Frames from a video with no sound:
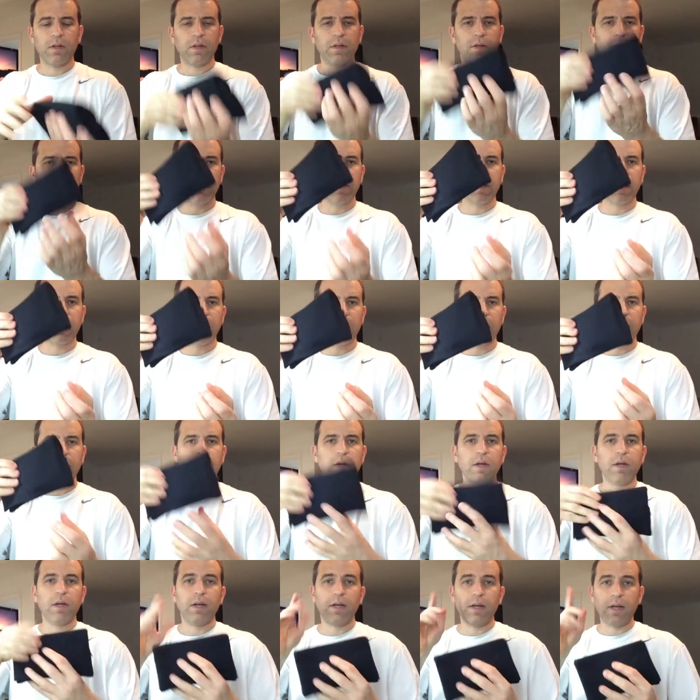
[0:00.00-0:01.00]
There you go.
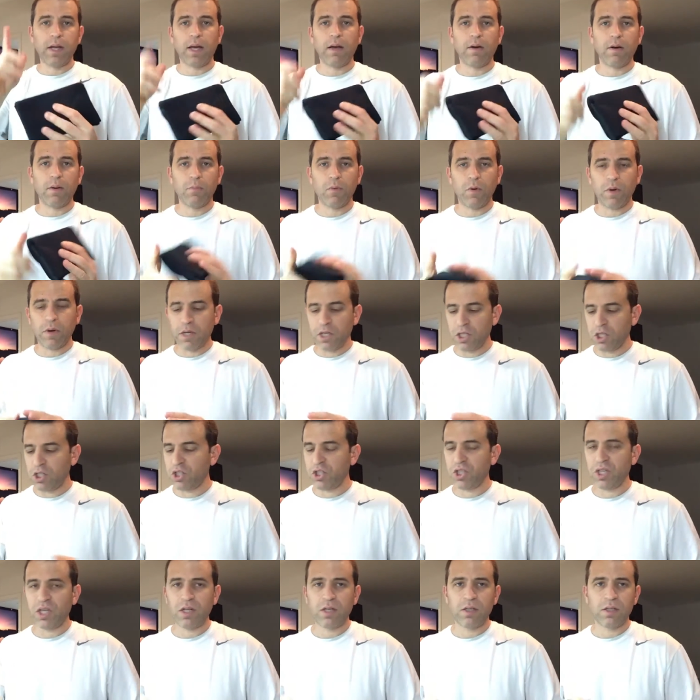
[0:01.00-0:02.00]
Now, I'm wearing
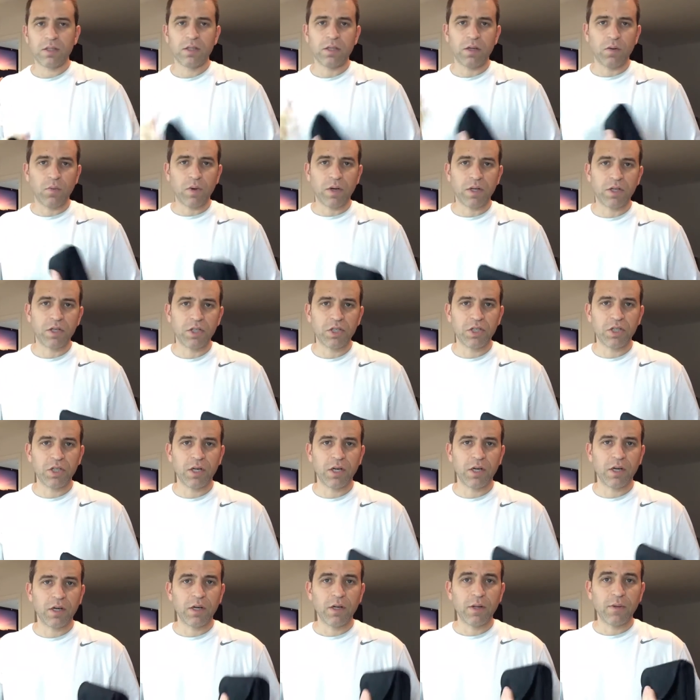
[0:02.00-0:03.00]
jeans, so I want to
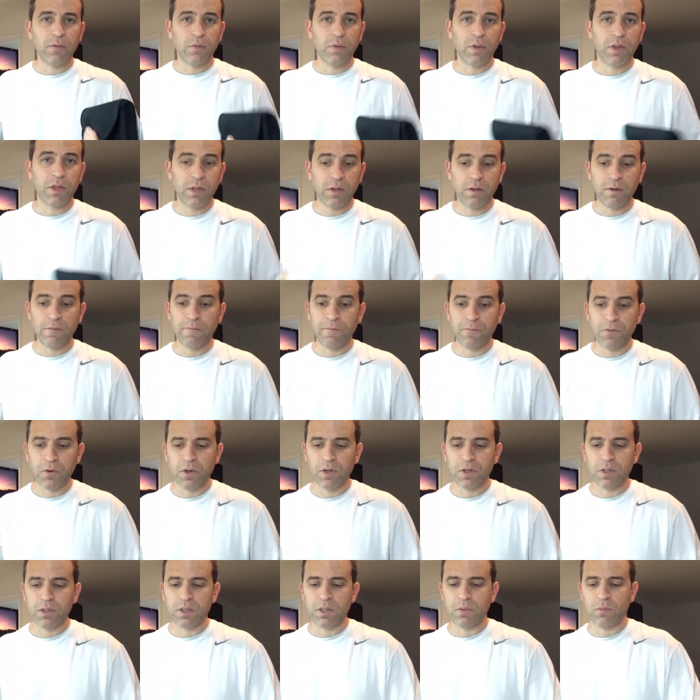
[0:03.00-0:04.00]
share with you
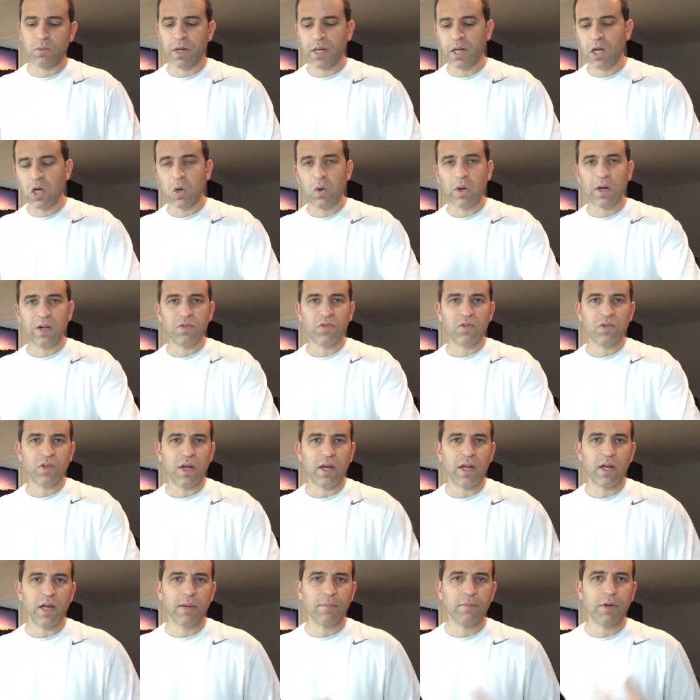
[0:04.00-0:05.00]
first, and when I go
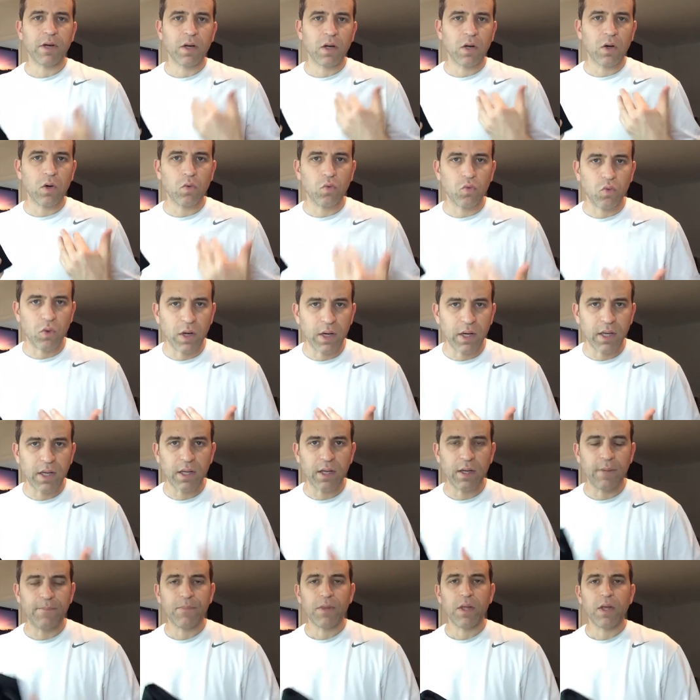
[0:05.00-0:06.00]
outside, I'm going to go
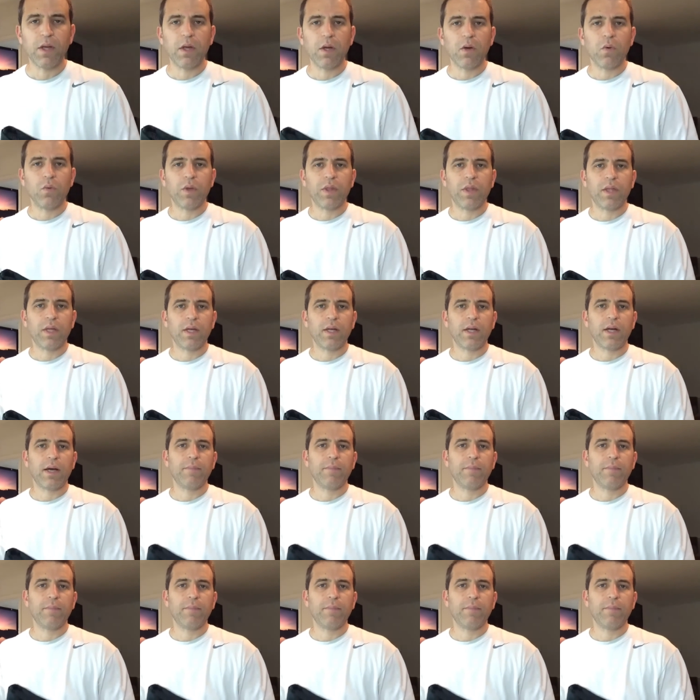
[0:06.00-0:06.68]
running with it.